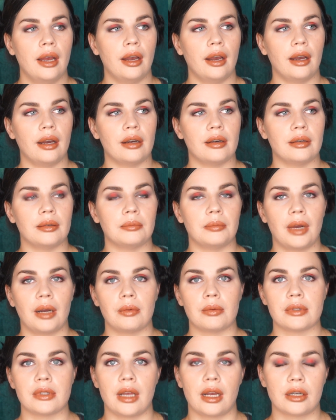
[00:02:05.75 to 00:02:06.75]
I
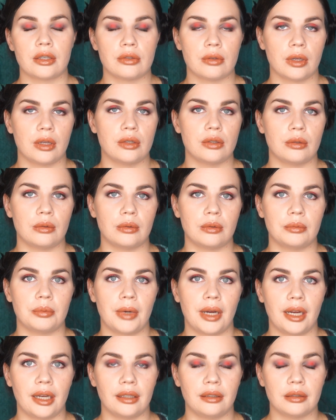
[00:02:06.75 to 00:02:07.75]
was actually told
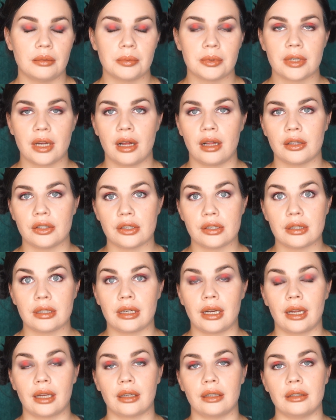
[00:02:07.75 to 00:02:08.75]
by a dermatologist that
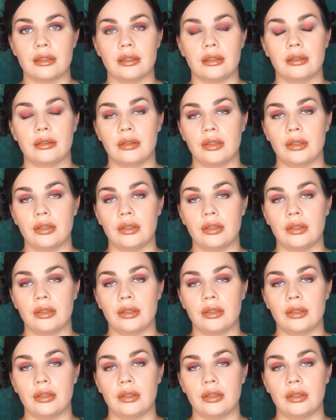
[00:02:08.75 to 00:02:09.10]
I can,